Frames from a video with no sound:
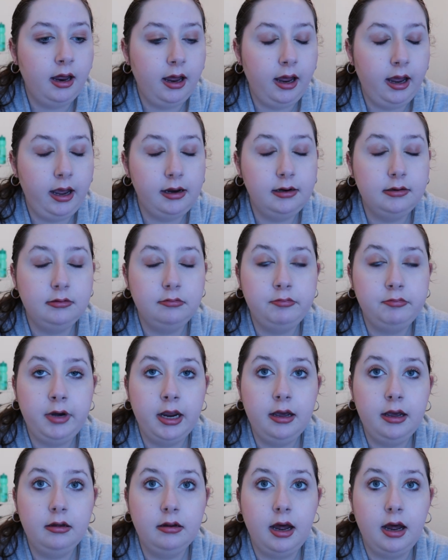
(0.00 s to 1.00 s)
And
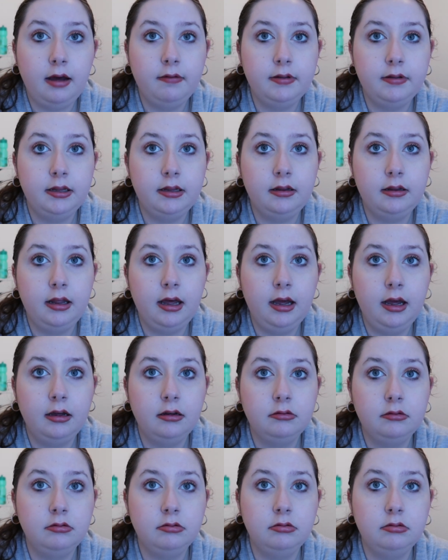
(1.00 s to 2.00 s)
yeah, other than
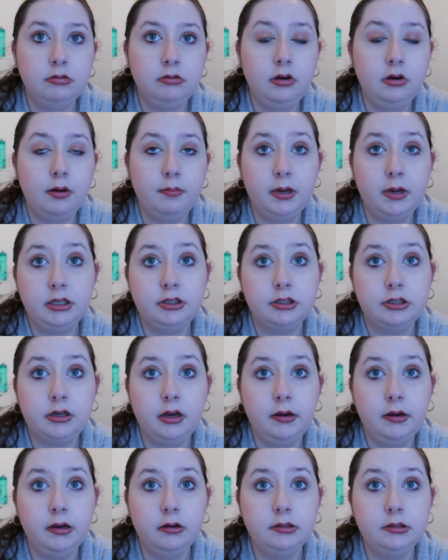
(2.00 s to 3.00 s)
that, not much is
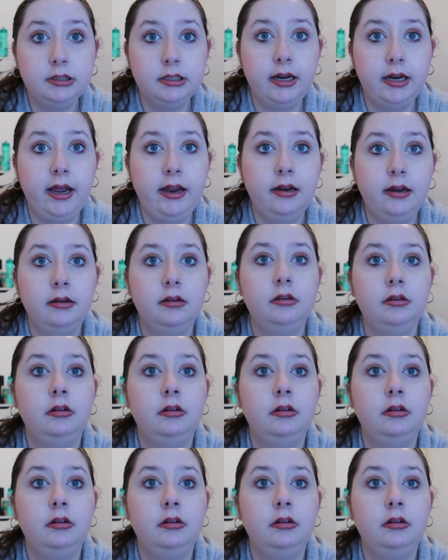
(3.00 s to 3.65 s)
going on today.